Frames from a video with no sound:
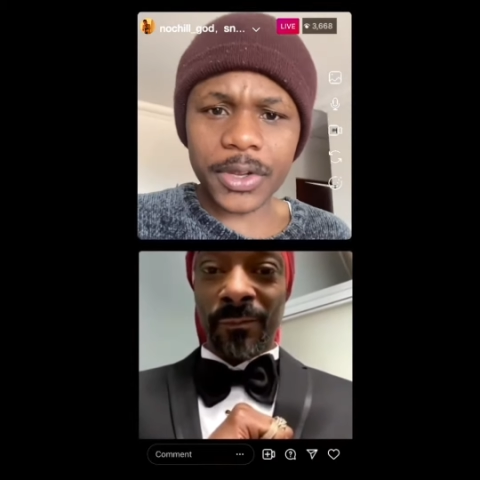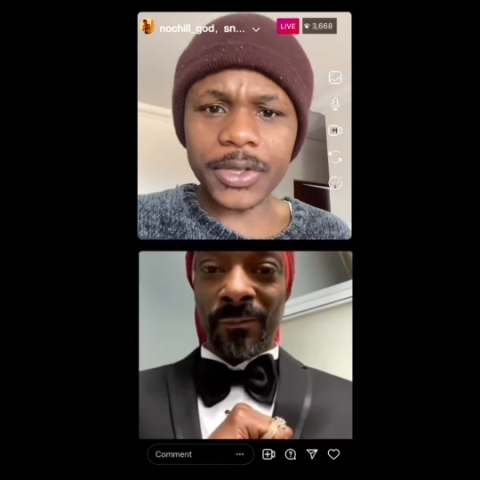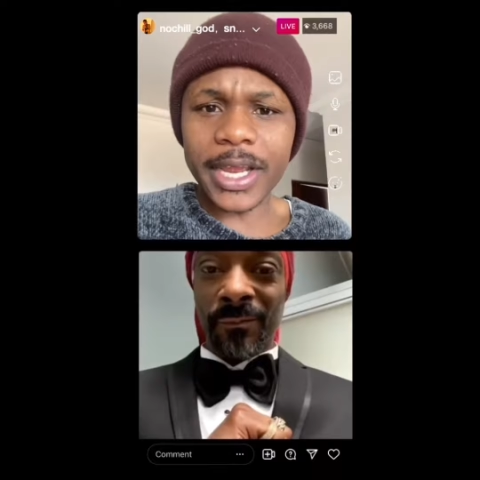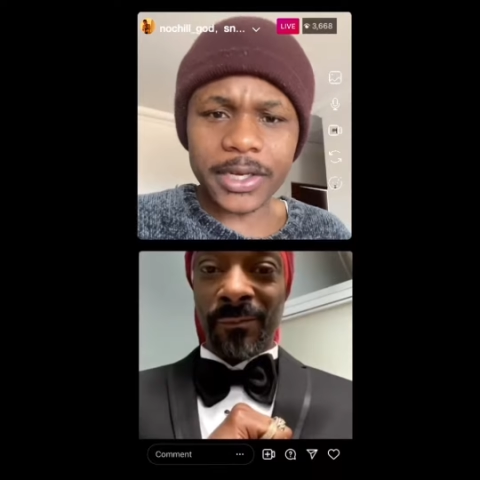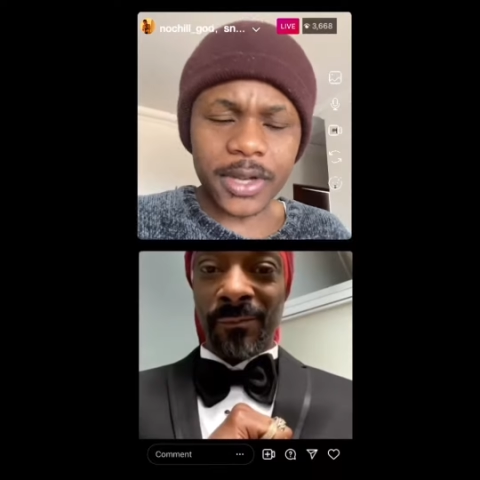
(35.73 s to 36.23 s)

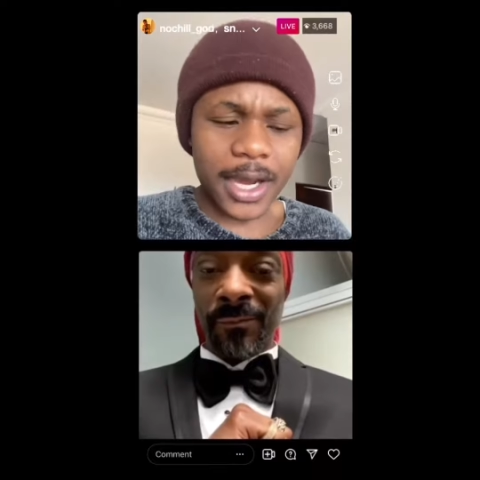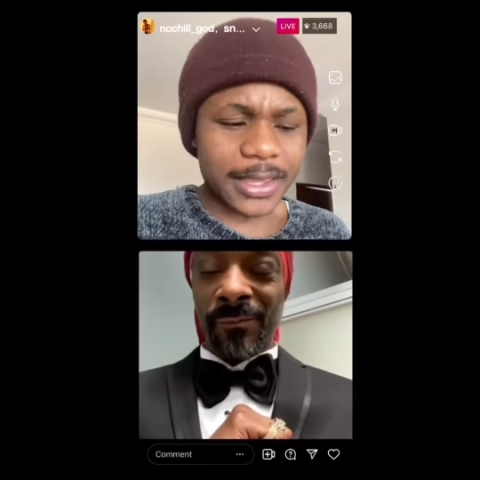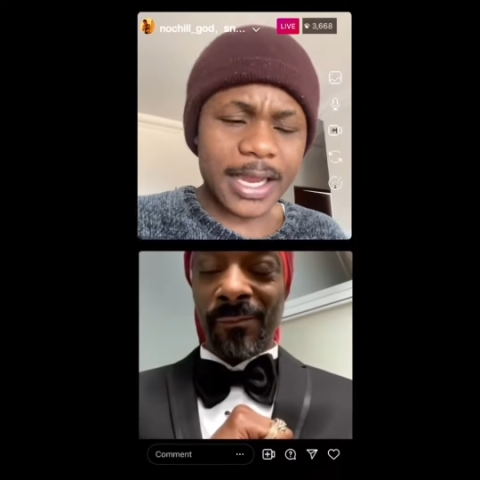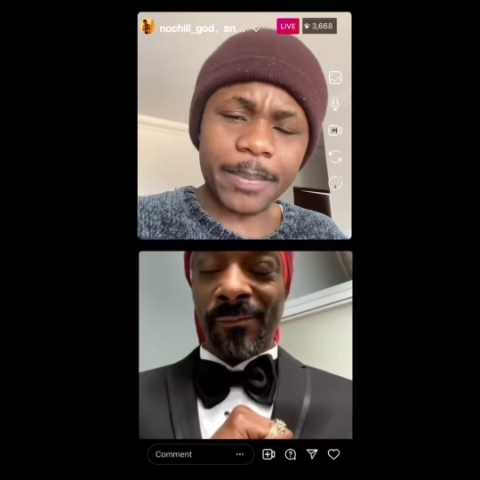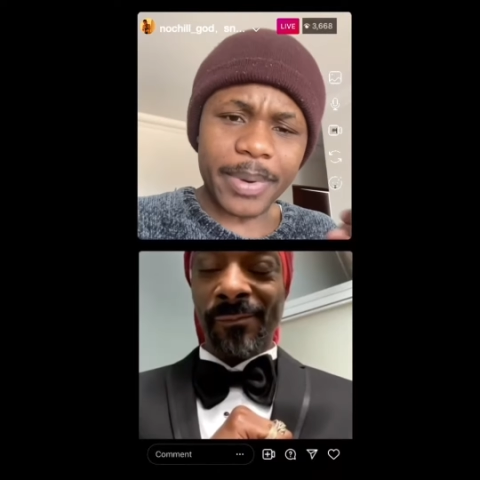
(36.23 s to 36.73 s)
You're a dog
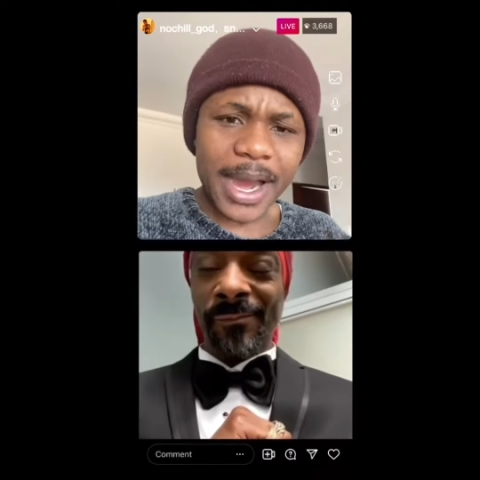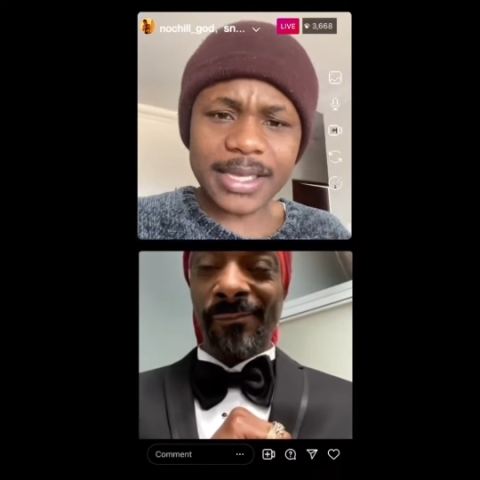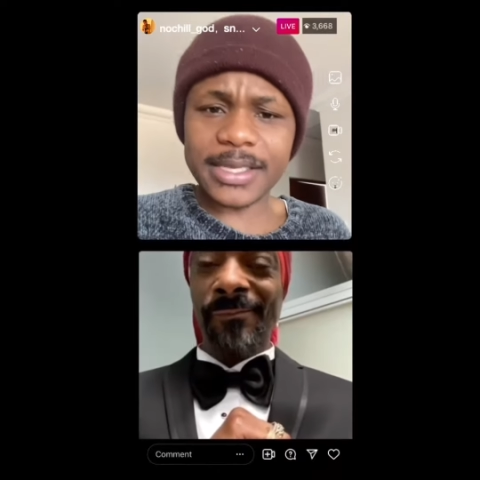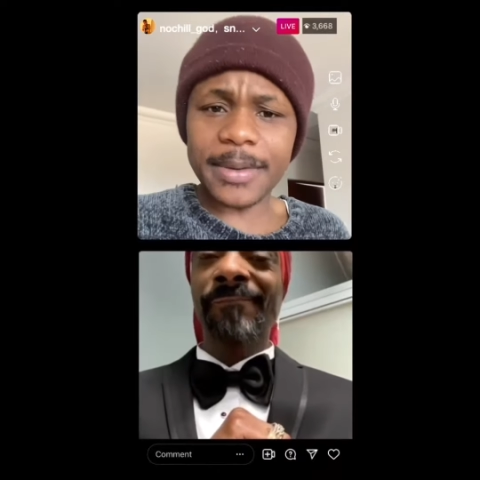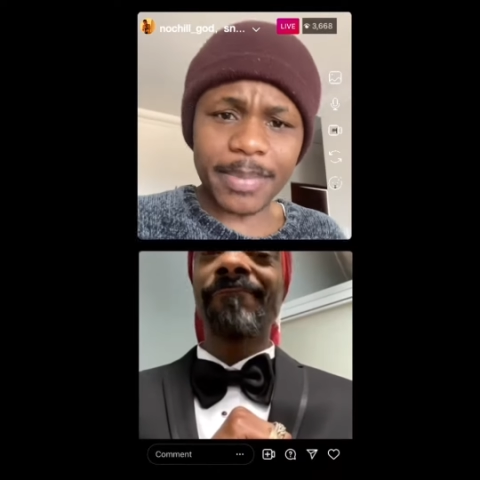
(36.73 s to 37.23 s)
that barks
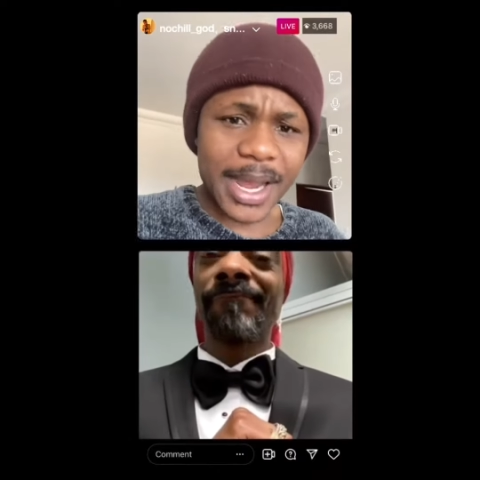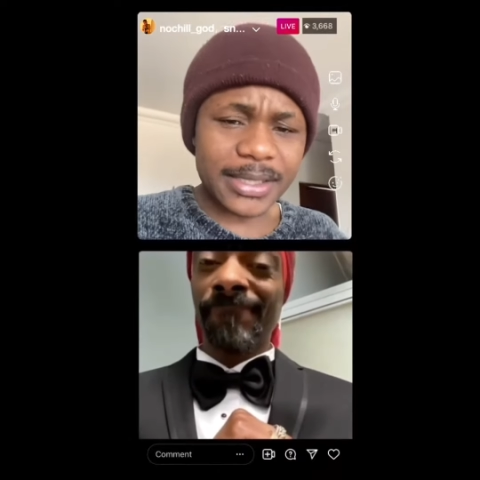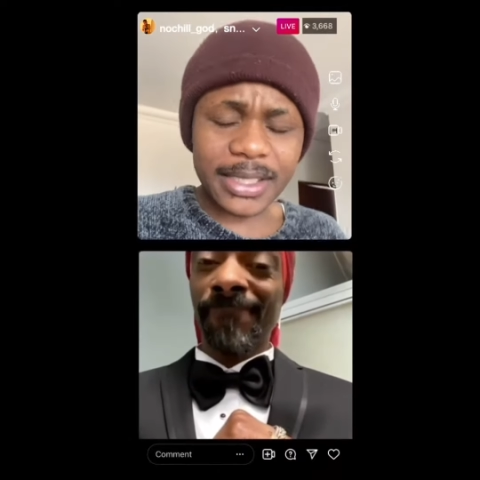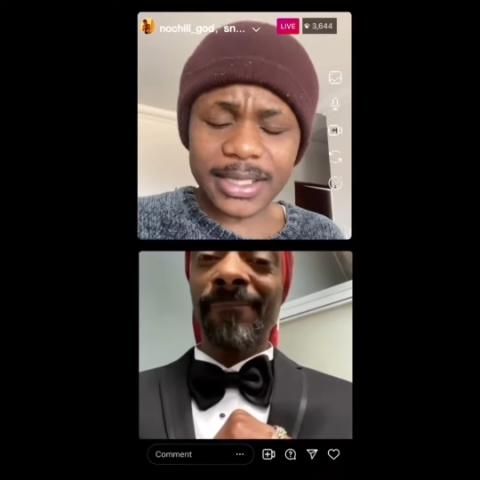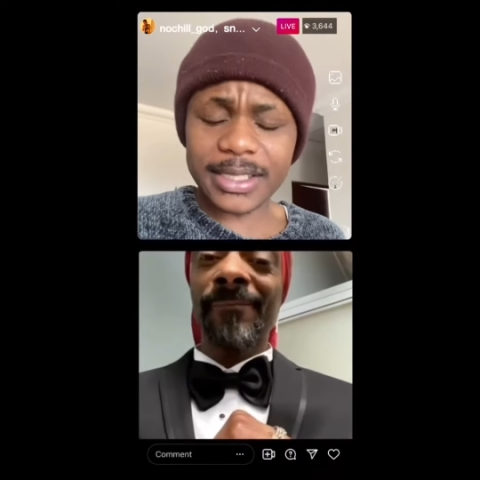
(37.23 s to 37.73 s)
and bites
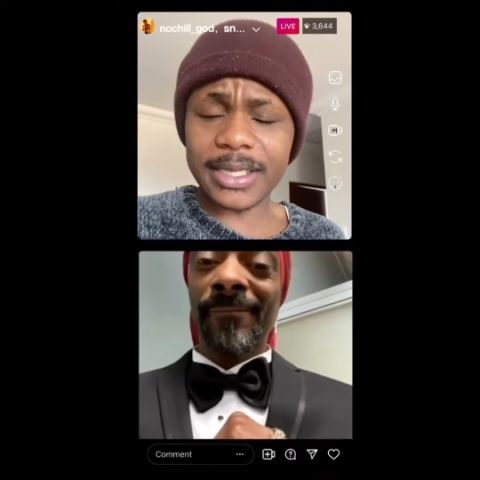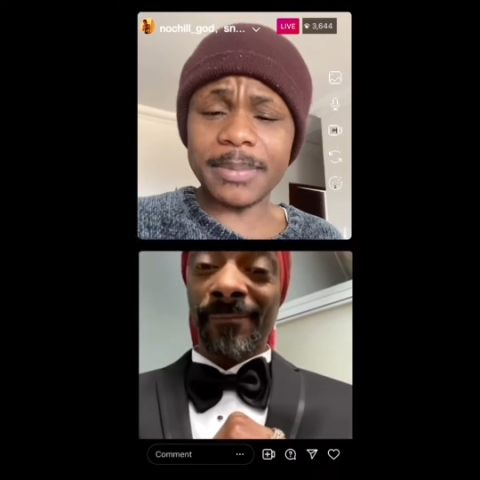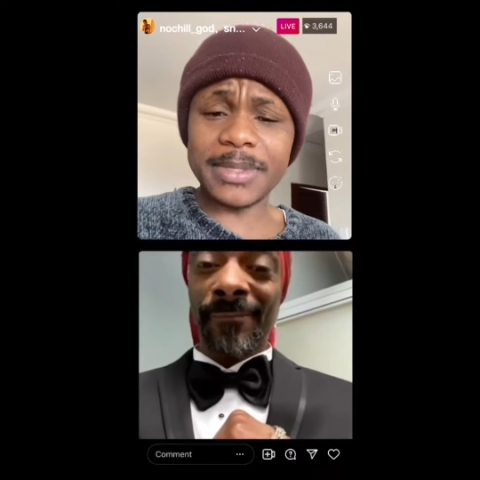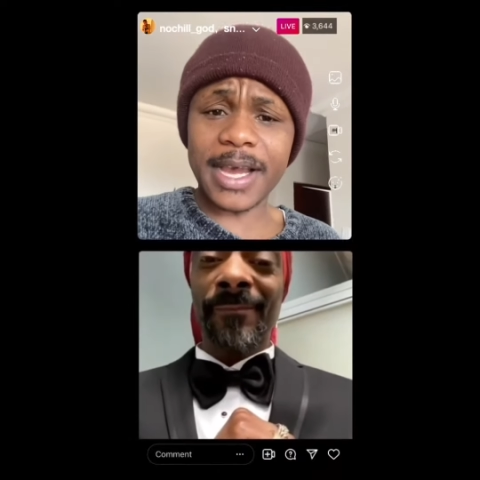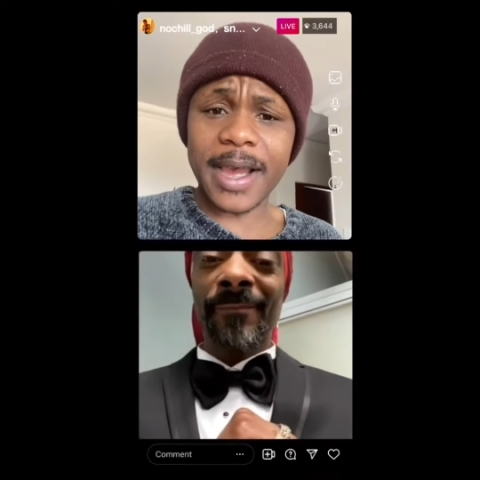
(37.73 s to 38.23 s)
at the same
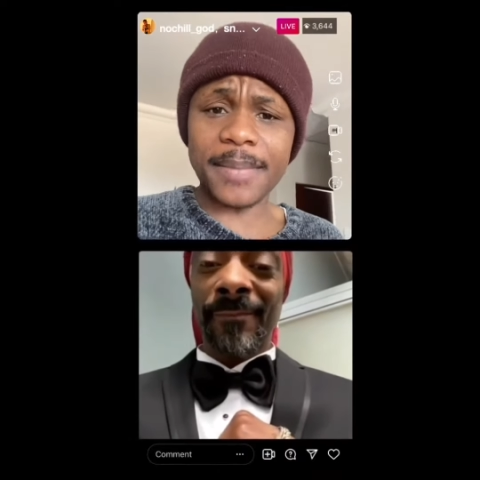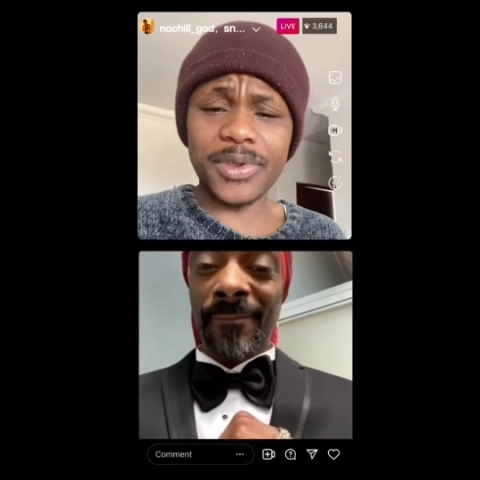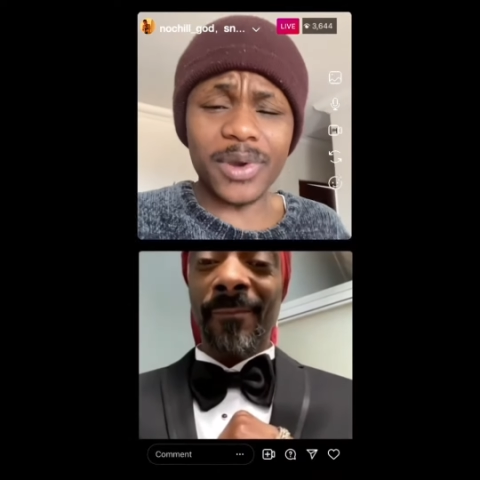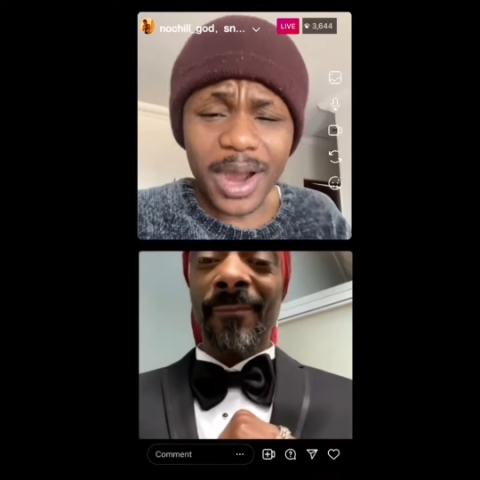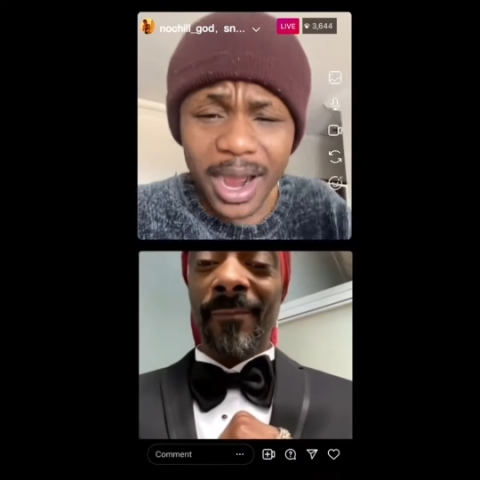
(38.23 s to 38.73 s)
time. You
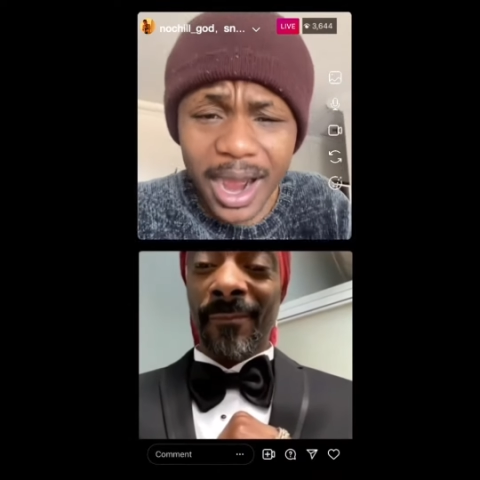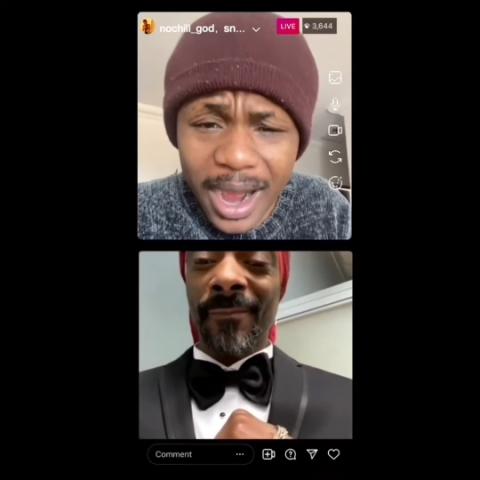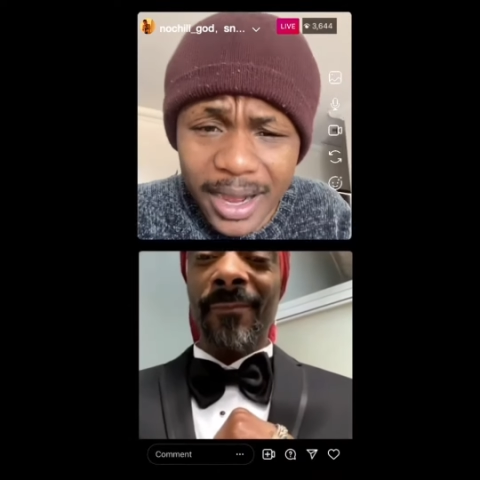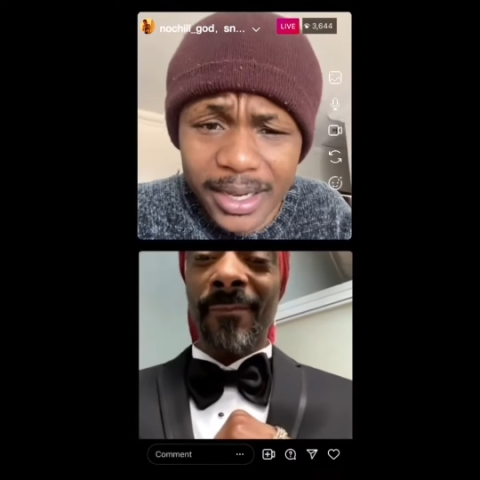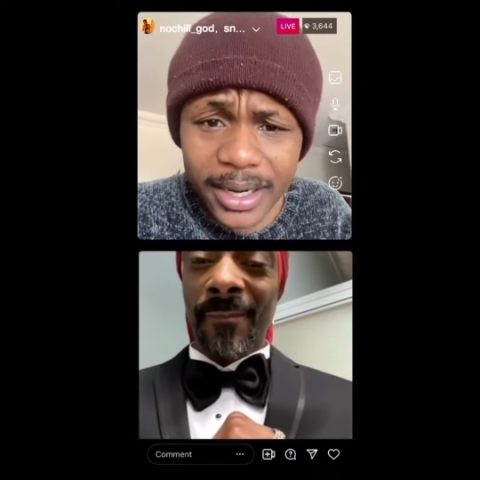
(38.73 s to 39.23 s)
are
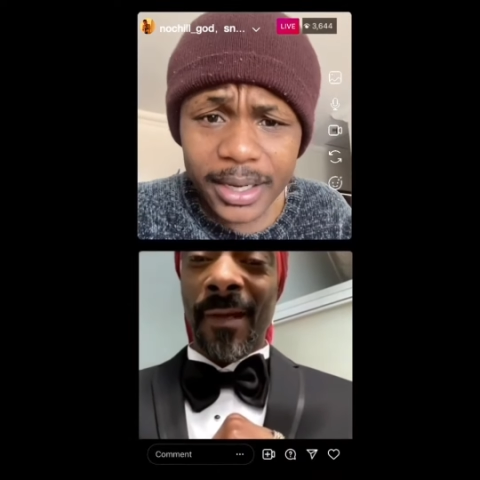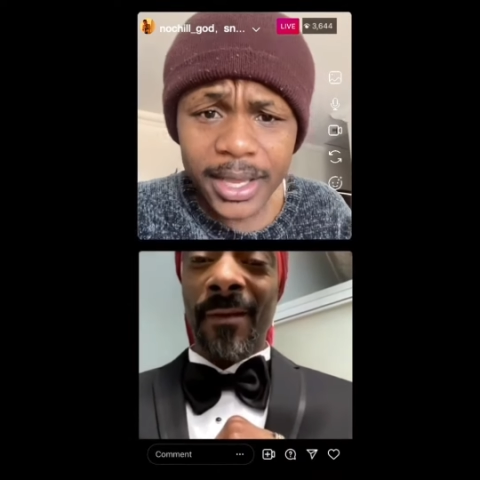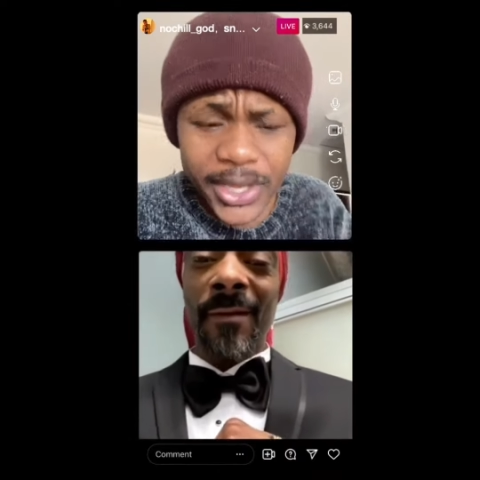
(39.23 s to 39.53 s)
hungry.